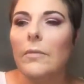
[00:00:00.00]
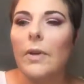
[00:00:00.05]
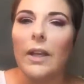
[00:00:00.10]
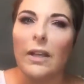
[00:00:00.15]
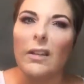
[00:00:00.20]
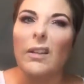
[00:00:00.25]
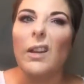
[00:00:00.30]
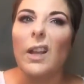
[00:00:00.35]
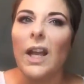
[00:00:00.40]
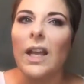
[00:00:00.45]

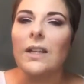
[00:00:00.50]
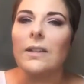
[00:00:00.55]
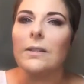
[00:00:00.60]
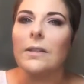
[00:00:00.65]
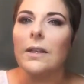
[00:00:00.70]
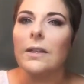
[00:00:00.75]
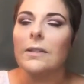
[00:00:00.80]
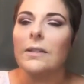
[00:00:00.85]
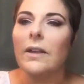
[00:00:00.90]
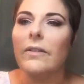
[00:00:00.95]
And a little
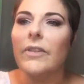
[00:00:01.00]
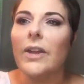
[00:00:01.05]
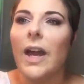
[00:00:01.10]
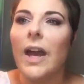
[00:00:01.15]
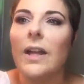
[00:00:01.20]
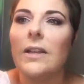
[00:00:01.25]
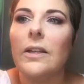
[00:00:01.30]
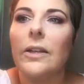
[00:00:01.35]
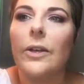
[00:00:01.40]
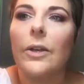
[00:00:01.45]
excess of
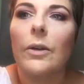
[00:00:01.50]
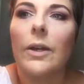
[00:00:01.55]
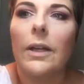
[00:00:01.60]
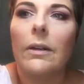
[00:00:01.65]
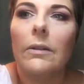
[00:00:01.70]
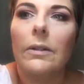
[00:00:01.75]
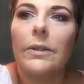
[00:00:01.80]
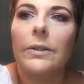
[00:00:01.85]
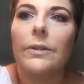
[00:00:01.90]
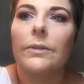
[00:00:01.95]
that,
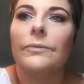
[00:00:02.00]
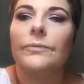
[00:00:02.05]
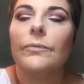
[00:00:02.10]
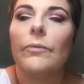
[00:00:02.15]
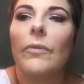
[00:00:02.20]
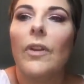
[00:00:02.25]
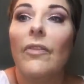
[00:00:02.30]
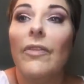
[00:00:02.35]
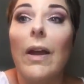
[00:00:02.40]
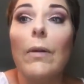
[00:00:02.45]
how I do.
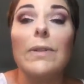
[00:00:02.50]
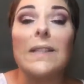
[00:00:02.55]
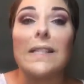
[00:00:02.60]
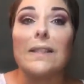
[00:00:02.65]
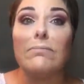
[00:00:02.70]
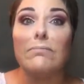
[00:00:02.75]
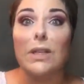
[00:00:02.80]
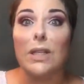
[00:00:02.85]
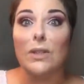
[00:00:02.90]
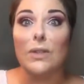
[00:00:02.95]
That one
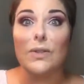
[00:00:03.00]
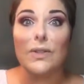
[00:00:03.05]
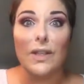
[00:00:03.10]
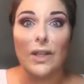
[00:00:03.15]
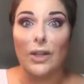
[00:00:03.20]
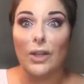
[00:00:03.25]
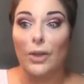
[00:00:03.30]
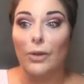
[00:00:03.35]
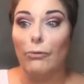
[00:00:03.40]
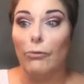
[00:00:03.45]
smells
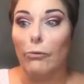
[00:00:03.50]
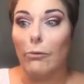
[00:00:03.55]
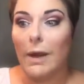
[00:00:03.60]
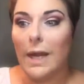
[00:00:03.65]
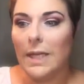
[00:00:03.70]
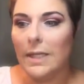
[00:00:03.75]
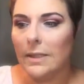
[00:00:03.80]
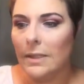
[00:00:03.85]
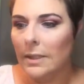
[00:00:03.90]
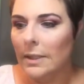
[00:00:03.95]

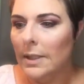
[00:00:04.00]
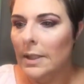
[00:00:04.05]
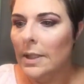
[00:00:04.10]
great.